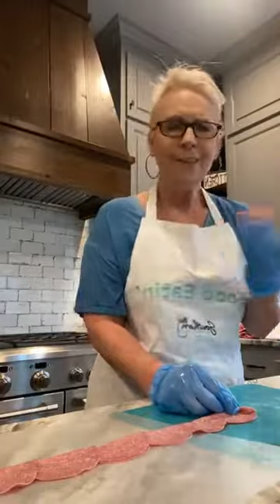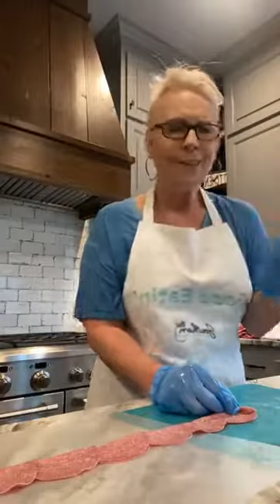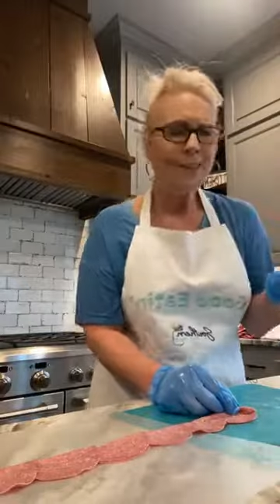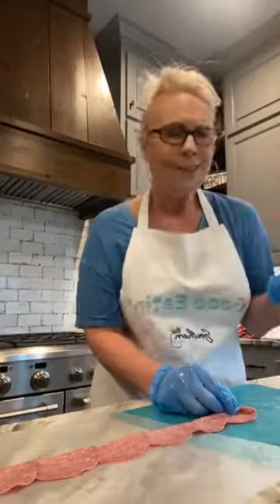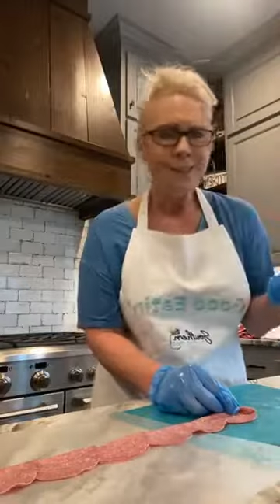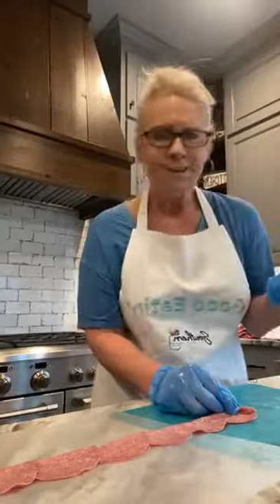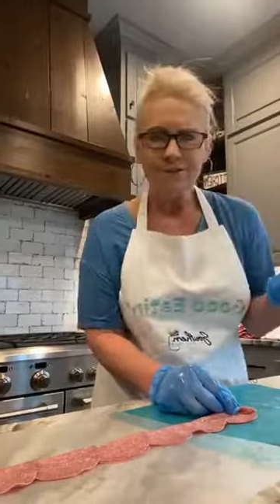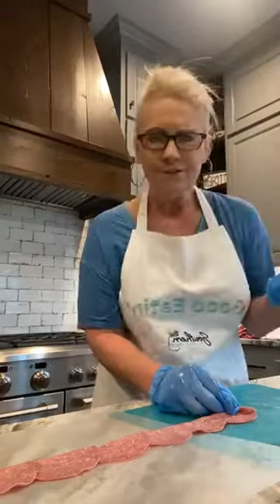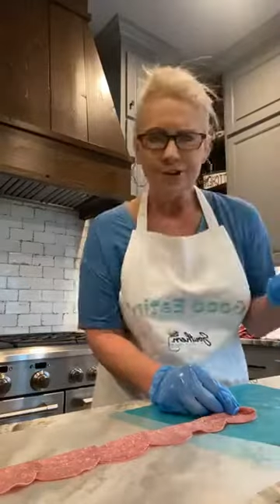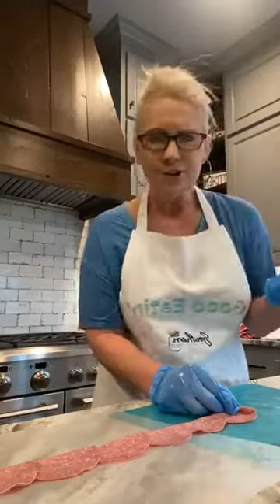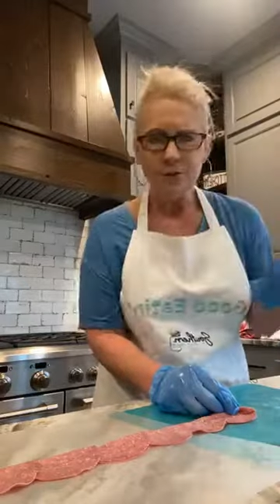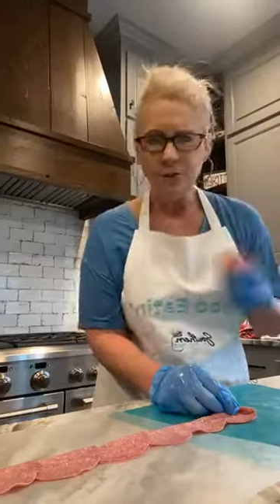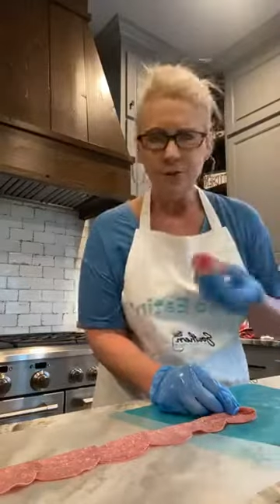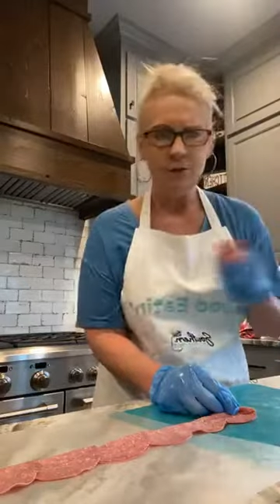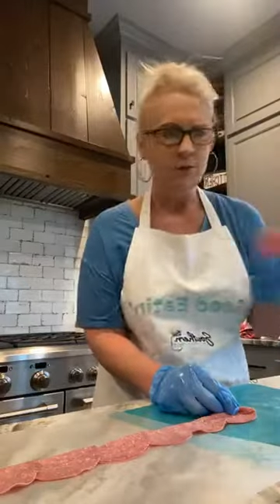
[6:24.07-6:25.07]
Again, there's no
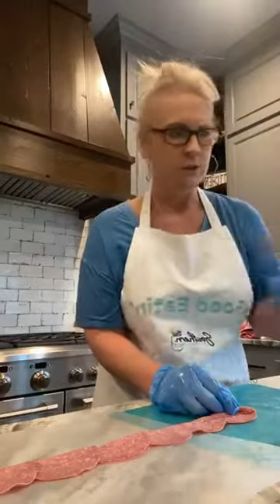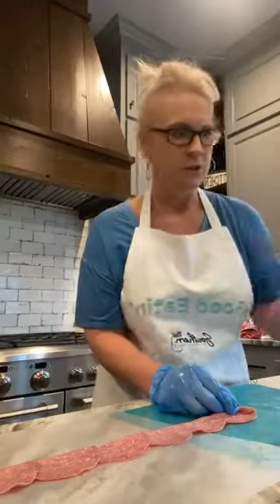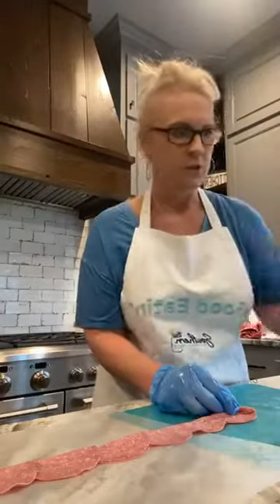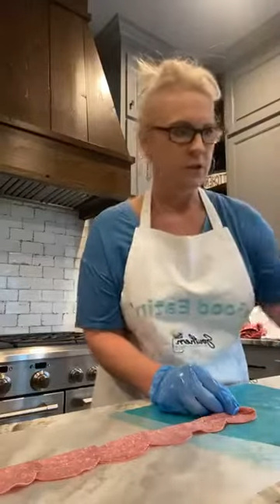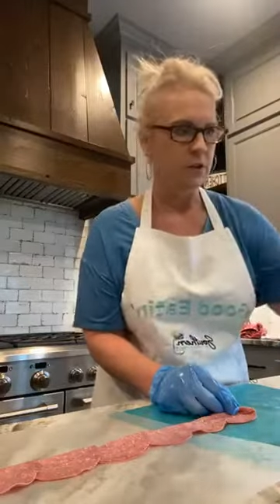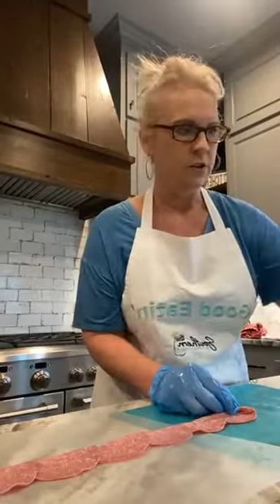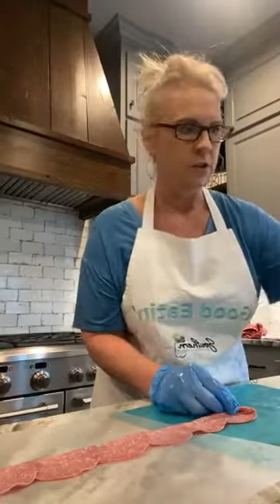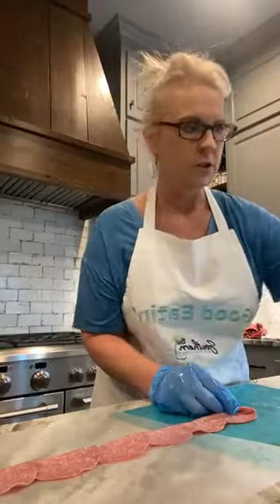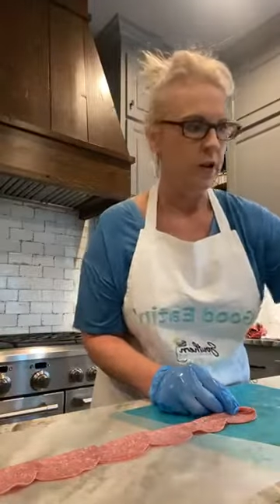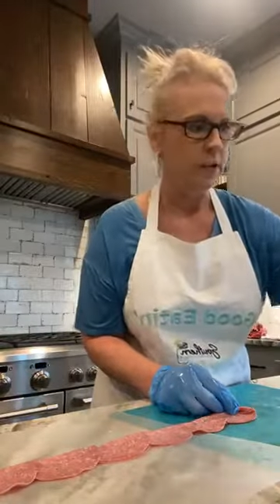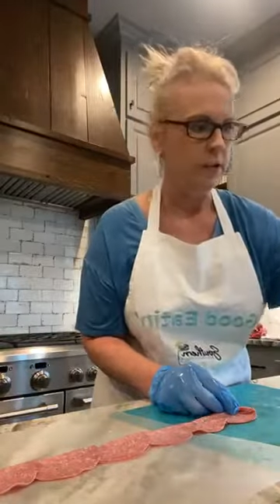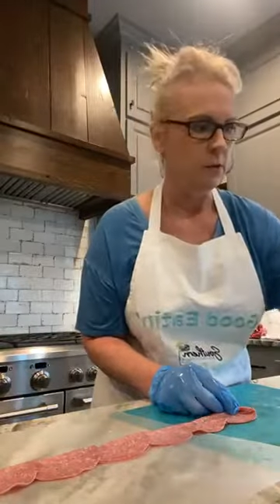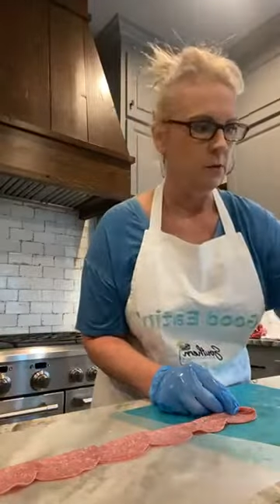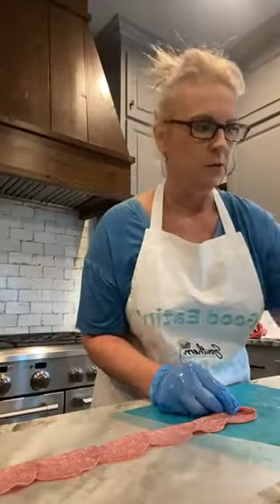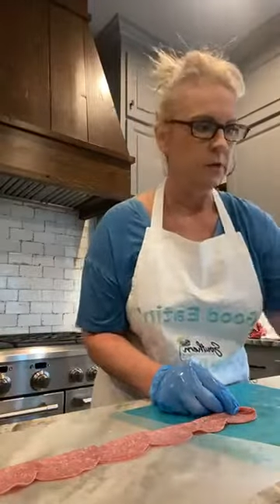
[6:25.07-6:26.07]
rules. You can do it
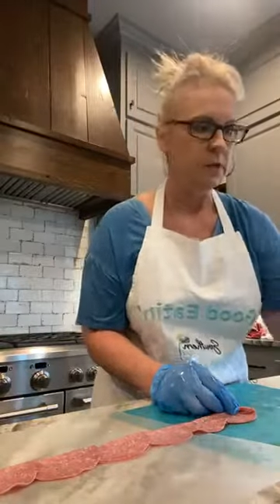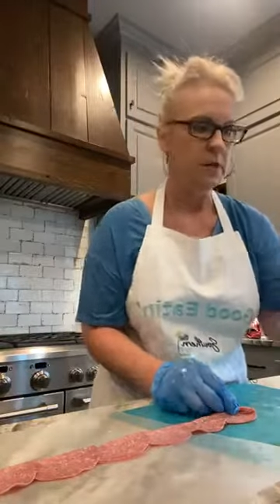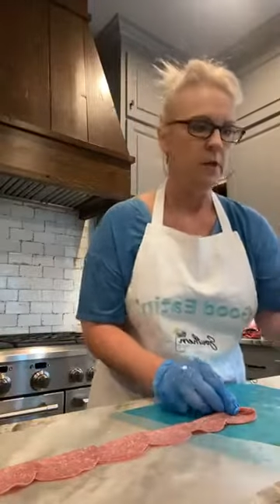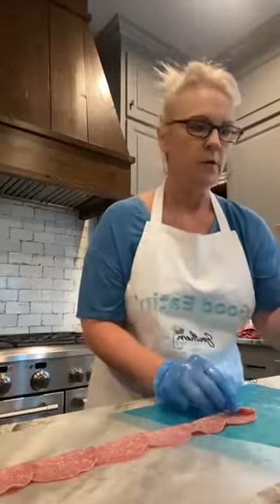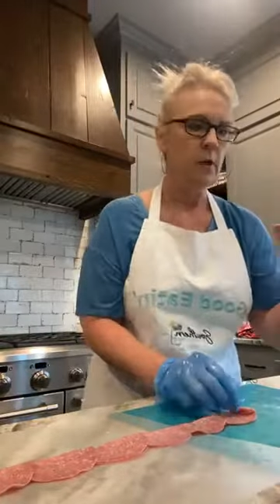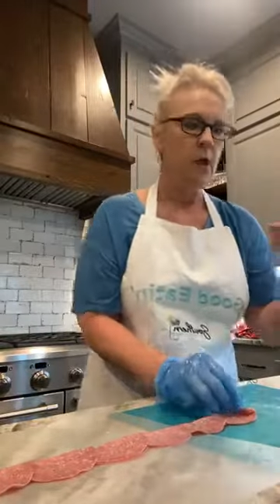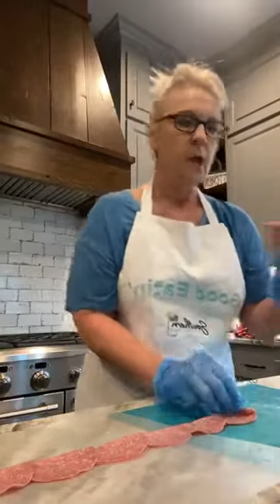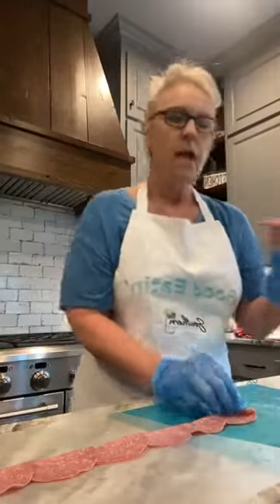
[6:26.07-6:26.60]
like you want to.